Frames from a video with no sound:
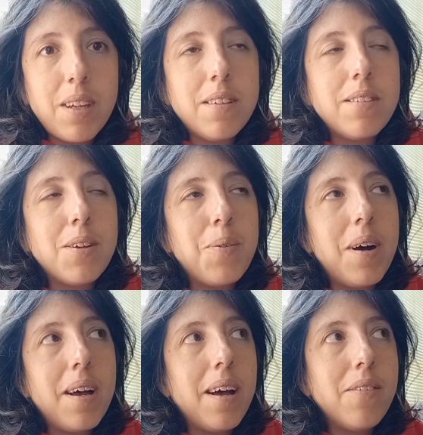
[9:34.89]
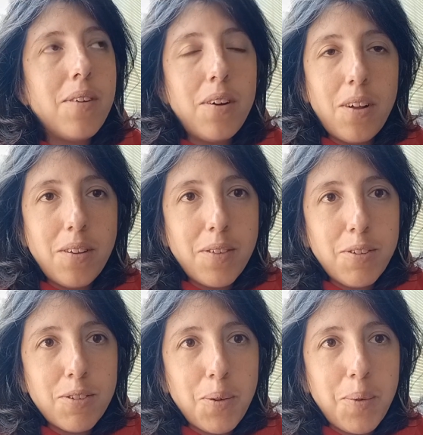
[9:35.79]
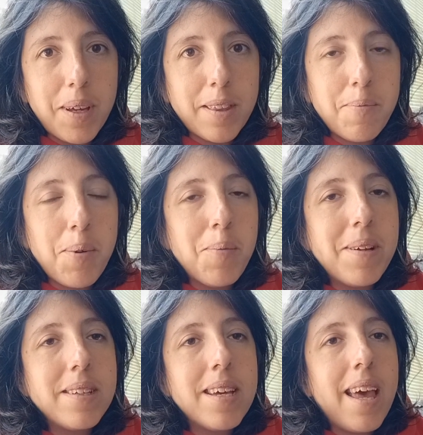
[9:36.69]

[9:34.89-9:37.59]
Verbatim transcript: So I have all of those going at the moment,